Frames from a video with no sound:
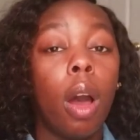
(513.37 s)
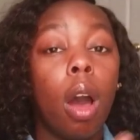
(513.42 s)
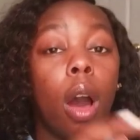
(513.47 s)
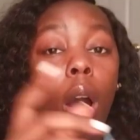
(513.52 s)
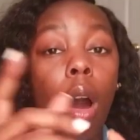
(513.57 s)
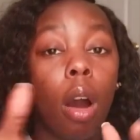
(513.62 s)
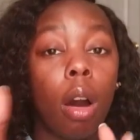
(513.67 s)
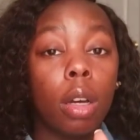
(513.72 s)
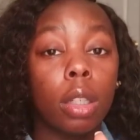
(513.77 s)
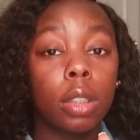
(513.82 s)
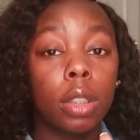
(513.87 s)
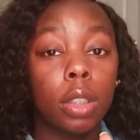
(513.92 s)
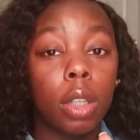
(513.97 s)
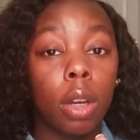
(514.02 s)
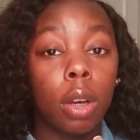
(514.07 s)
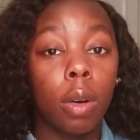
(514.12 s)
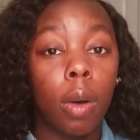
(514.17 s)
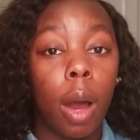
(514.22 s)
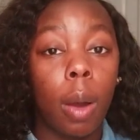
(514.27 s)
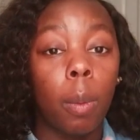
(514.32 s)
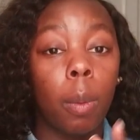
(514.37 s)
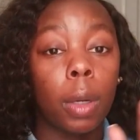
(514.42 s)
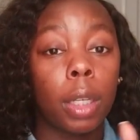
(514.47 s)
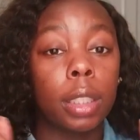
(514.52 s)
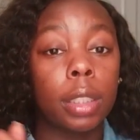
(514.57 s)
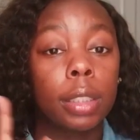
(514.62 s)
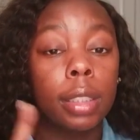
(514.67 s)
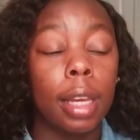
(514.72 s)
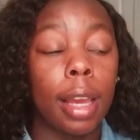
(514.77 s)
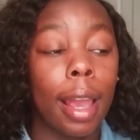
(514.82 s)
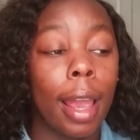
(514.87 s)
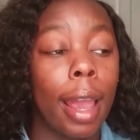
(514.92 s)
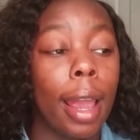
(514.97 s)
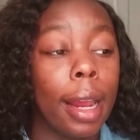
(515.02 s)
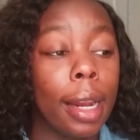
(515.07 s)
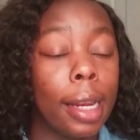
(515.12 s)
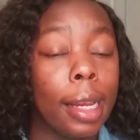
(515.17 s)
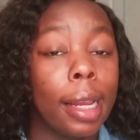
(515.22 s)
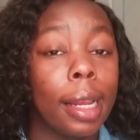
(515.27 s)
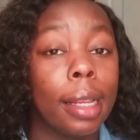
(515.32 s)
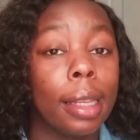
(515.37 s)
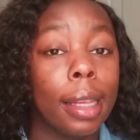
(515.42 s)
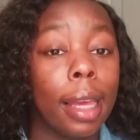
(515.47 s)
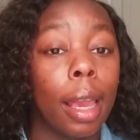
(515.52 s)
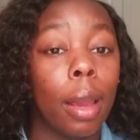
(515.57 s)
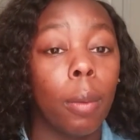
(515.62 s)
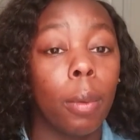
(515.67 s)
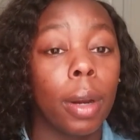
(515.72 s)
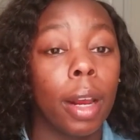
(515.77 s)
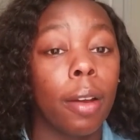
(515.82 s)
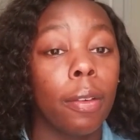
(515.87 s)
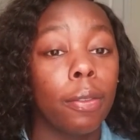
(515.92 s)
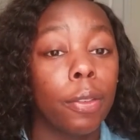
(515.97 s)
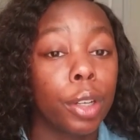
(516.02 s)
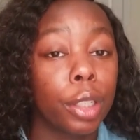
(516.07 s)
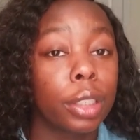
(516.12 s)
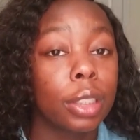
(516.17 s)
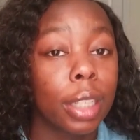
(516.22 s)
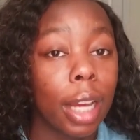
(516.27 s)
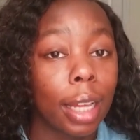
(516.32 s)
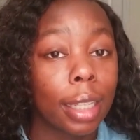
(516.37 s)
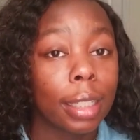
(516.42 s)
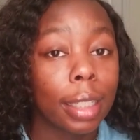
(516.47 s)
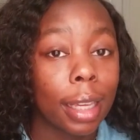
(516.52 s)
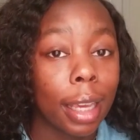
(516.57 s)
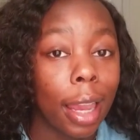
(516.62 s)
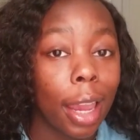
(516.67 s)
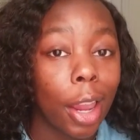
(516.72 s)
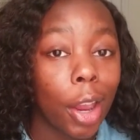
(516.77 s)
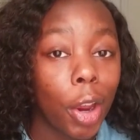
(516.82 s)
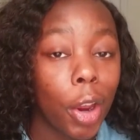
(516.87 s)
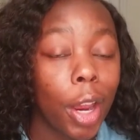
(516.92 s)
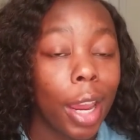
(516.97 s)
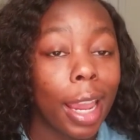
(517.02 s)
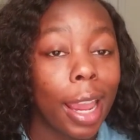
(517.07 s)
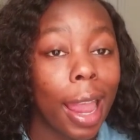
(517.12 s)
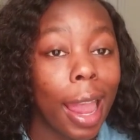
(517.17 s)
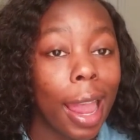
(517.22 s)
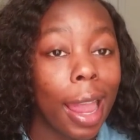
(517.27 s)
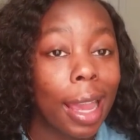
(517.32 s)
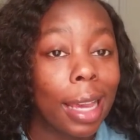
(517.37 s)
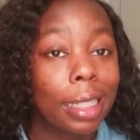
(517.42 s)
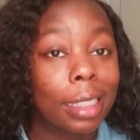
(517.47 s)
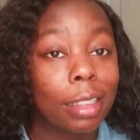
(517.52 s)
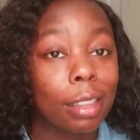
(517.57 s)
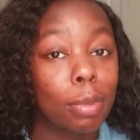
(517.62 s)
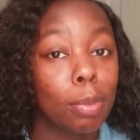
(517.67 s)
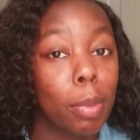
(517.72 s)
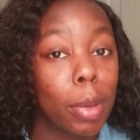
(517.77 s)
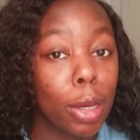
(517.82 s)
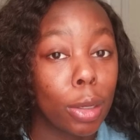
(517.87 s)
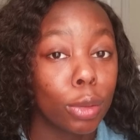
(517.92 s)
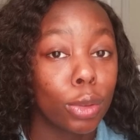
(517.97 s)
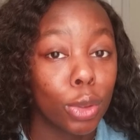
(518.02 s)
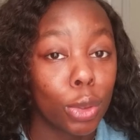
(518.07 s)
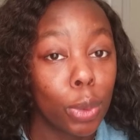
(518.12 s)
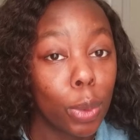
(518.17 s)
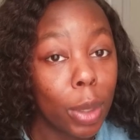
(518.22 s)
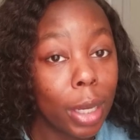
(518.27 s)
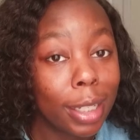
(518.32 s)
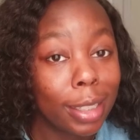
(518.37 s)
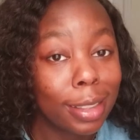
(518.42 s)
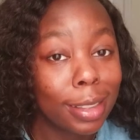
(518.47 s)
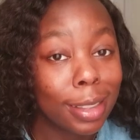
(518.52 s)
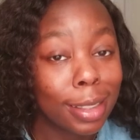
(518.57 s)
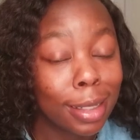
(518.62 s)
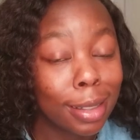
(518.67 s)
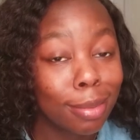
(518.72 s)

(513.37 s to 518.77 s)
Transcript: also, I wanted to add in that when I first got the hair, it had a smell to it.